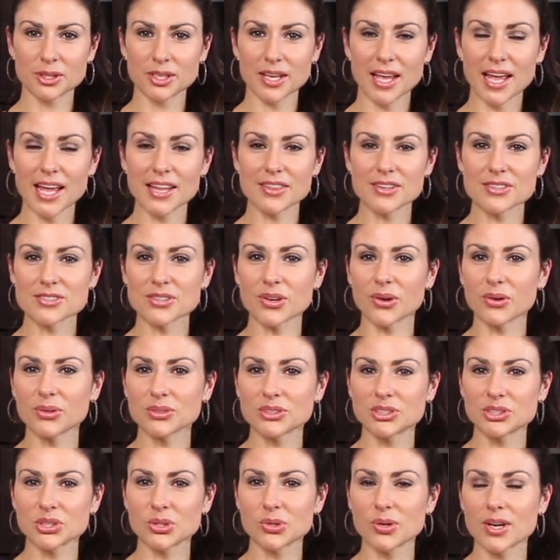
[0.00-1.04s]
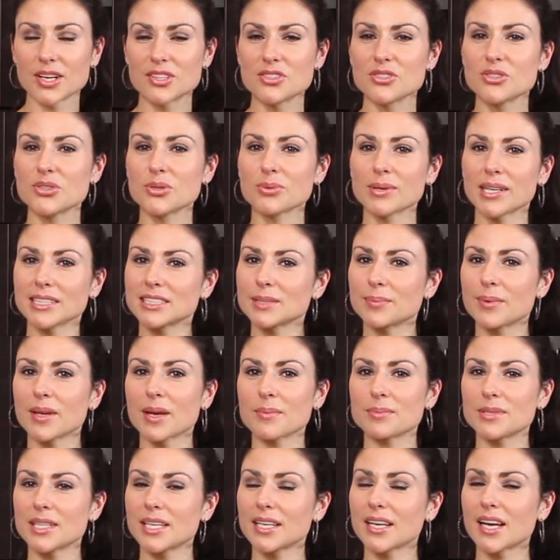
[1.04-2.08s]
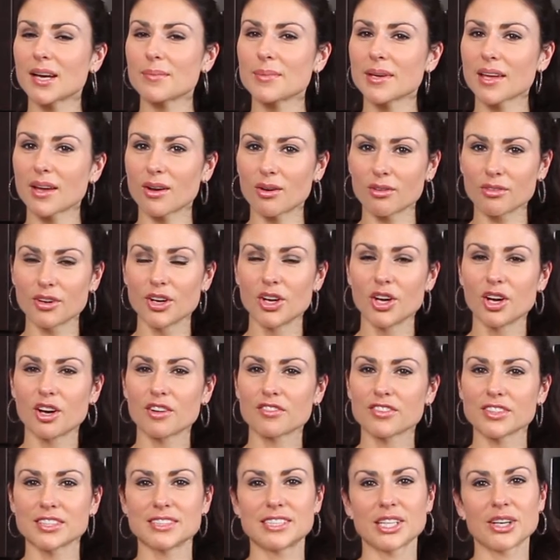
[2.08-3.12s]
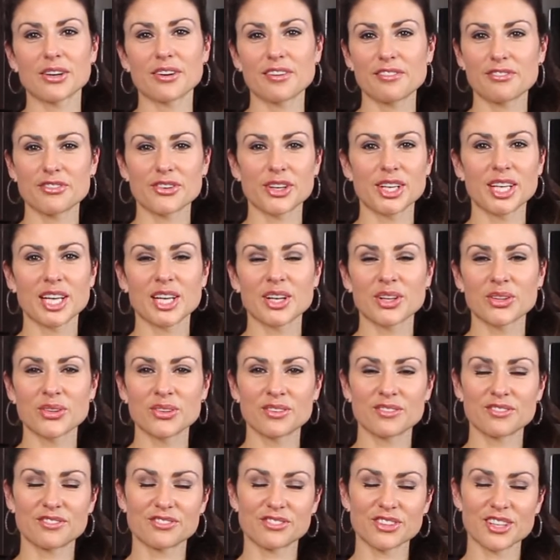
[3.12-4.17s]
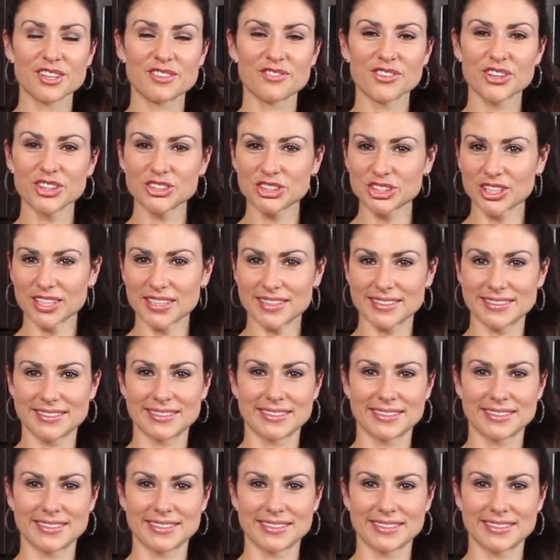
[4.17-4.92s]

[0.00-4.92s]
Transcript: and there's also a new recipe update coming out for dairy-free and gluten-free version.